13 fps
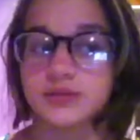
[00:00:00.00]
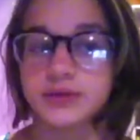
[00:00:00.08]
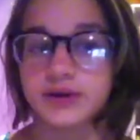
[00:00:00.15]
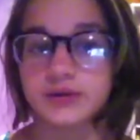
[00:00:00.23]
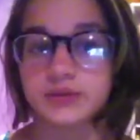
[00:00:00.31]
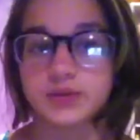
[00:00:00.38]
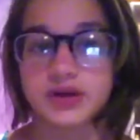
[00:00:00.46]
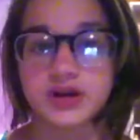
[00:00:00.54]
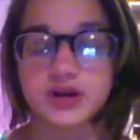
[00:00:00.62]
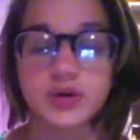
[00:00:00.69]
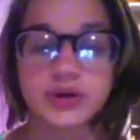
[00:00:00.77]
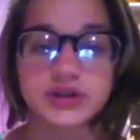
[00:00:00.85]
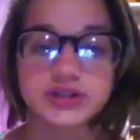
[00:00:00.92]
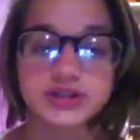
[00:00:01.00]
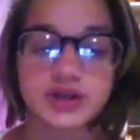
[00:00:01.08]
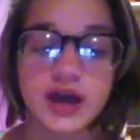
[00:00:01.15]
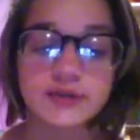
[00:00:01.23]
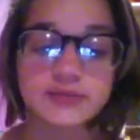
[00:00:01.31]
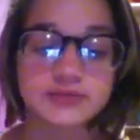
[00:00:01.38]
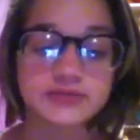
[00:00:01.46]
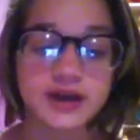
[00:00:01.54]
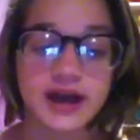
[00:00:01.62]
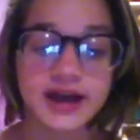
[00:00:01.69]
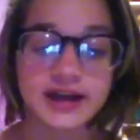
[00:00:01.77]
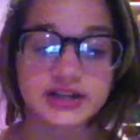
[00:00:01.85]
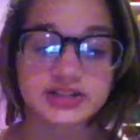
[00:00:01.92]
but we are going to, I'm,
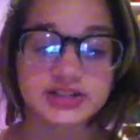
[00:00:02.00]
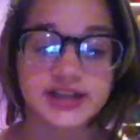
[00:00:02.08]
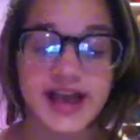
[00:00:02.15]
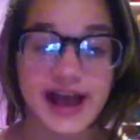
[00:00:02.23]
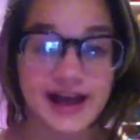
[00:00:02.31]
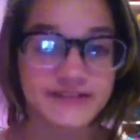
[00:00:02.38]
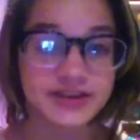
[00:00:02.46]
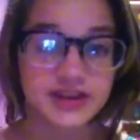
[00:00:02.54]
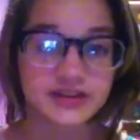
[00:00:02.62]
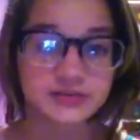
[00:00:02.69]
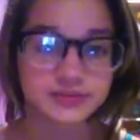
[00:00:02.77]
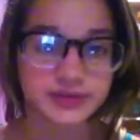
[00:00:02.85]
I actually have it